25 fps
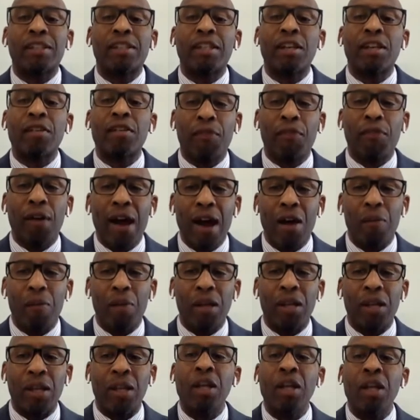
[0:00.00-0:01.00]
for this
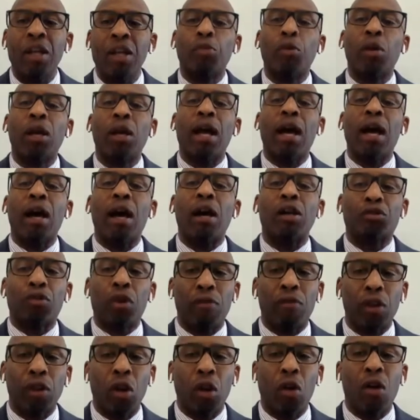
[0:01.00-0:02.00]
environment to
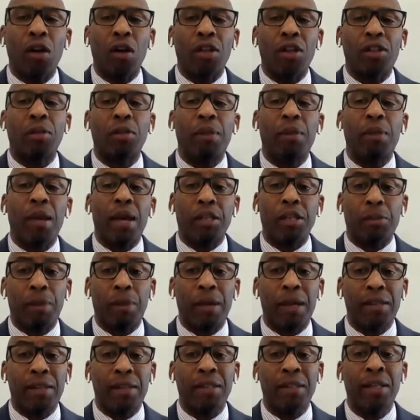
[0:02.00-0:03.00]
allow Trevor Lawrence to
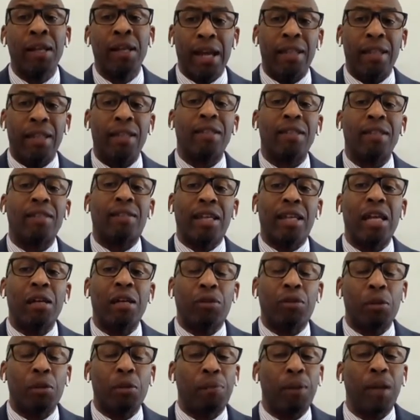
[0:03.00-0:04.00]
be at his best and
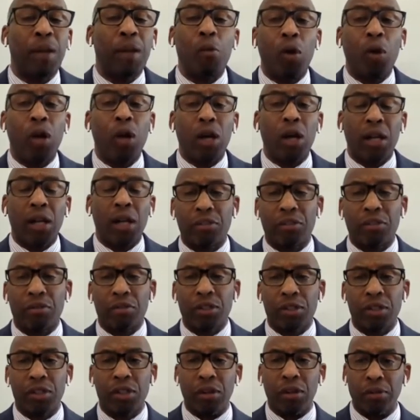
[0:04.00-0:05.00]
this team to play
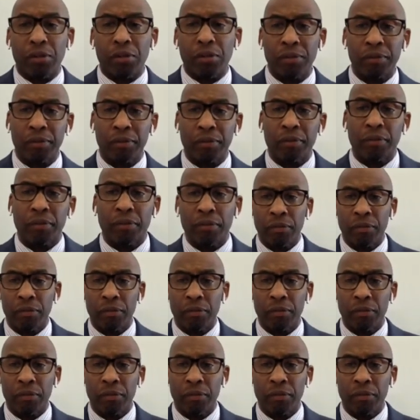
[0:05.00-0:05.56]
well as a result.